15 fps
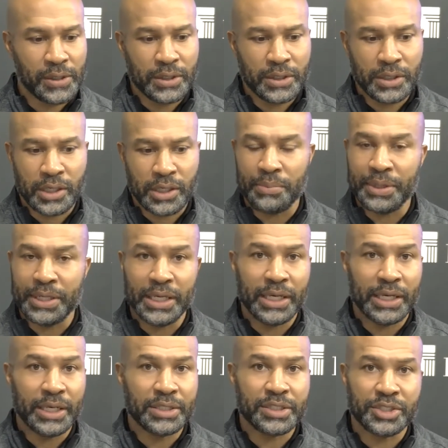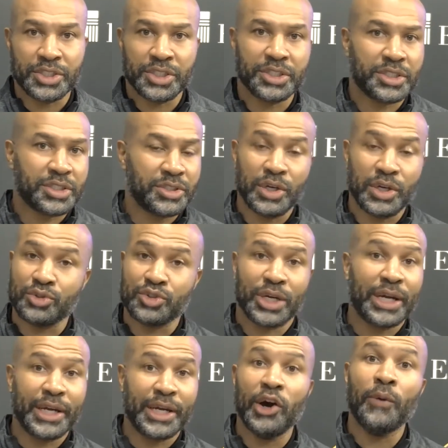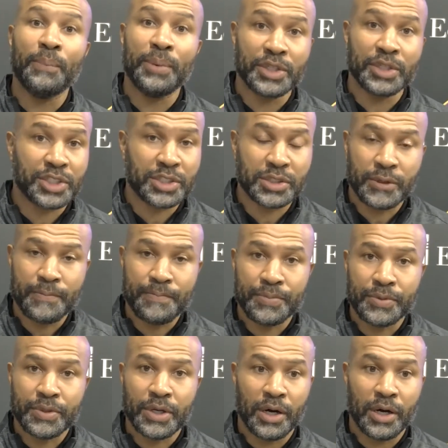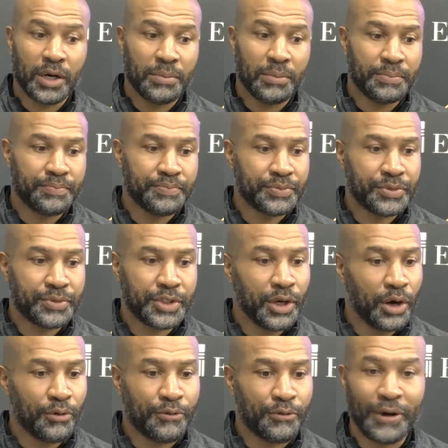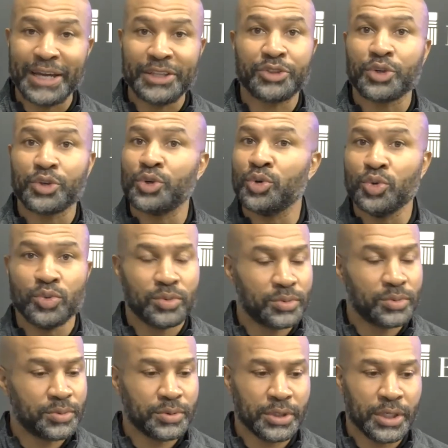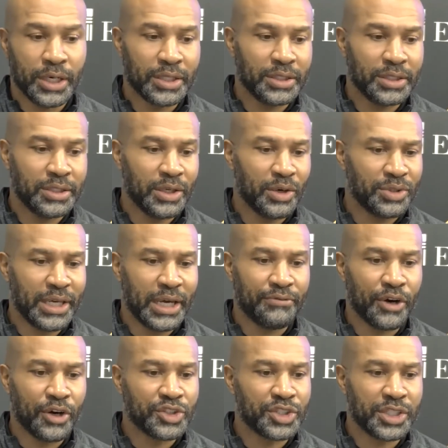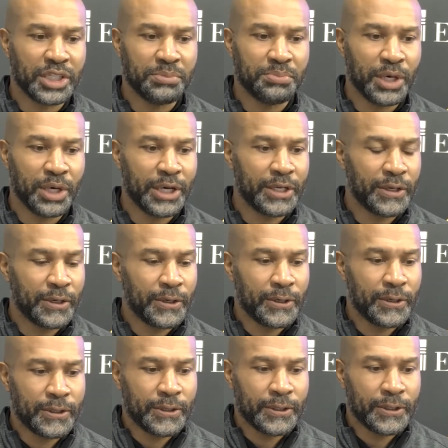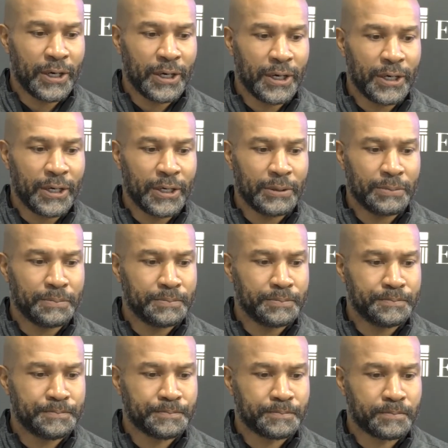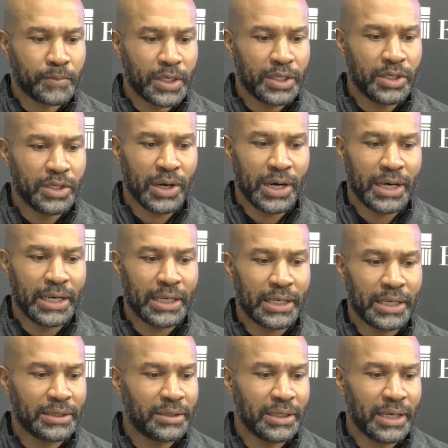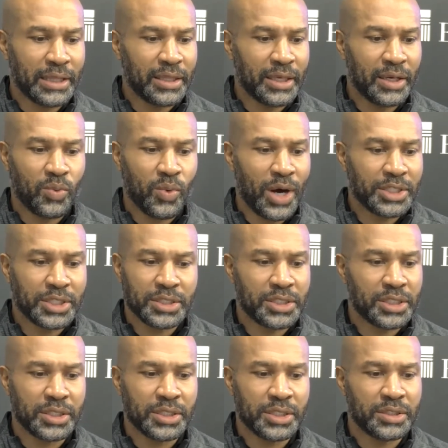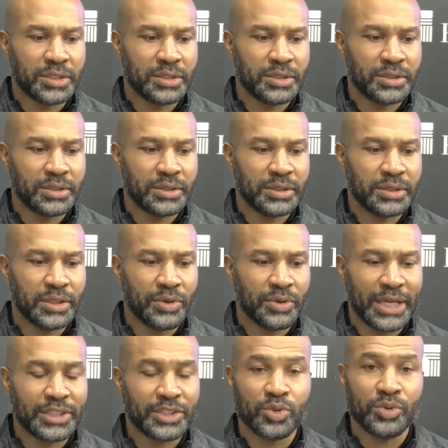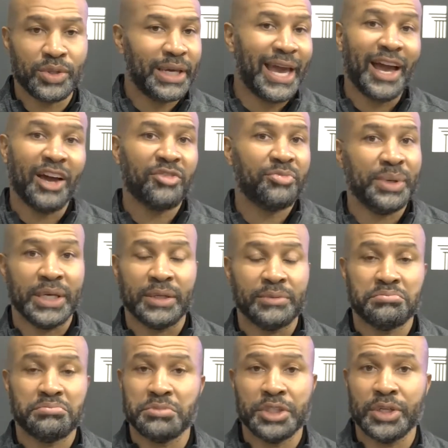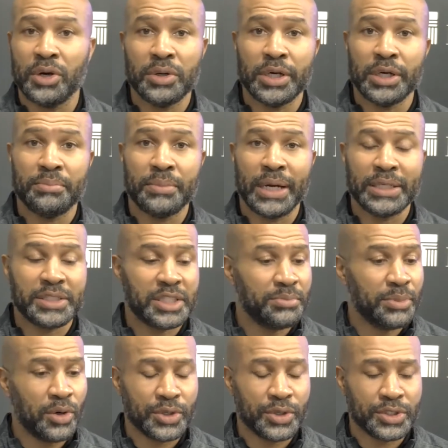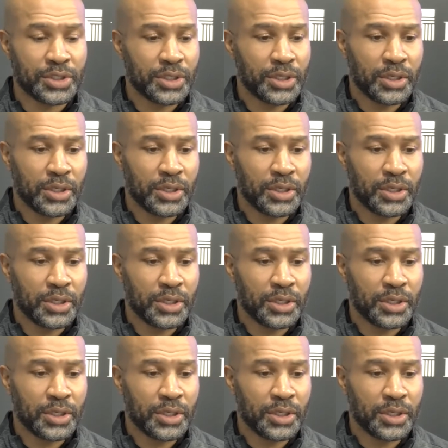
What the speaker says: coming in to just, you know, try to help us, you know, fight through, you know, the adversity. But, you know, I think Washington is, you know, that's who they have been. You know, Mike Tebow has,